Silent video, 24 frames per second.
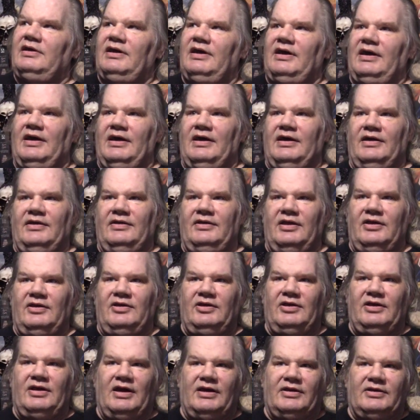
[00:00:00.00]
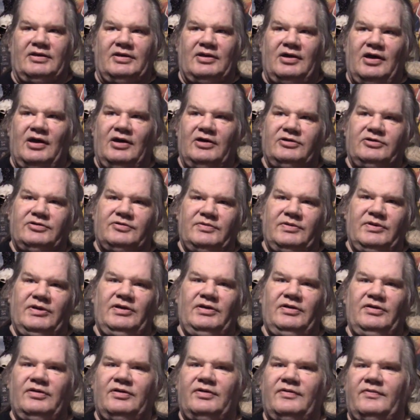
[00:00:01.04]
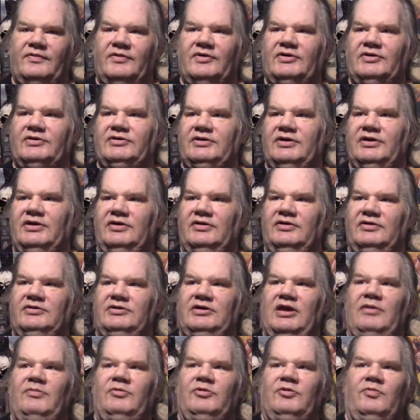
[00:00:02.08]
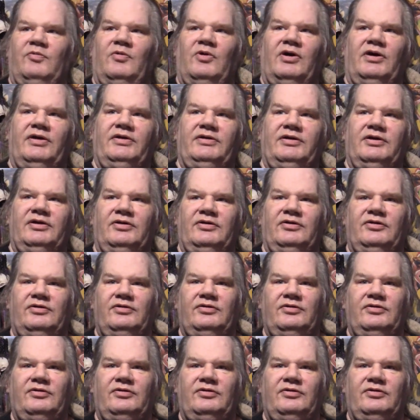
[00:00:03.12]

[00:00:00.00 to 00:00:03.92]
and then you got the Conjuring universe, and James Wan did